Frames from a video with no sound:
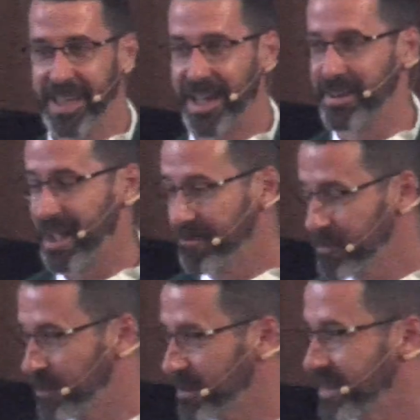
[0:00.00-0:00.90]
And
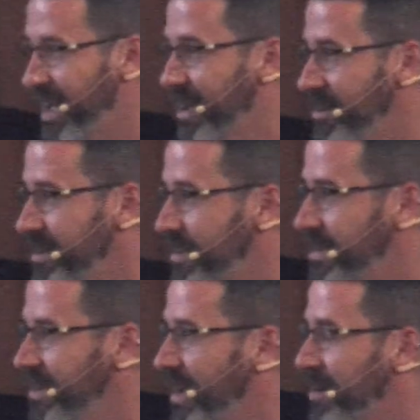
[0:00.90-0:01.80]
everyone that
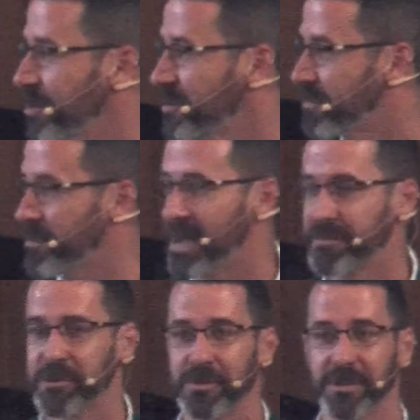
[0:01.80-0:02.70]
I heard from
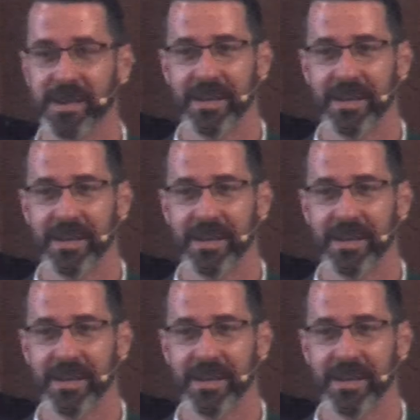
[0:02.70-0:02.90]
after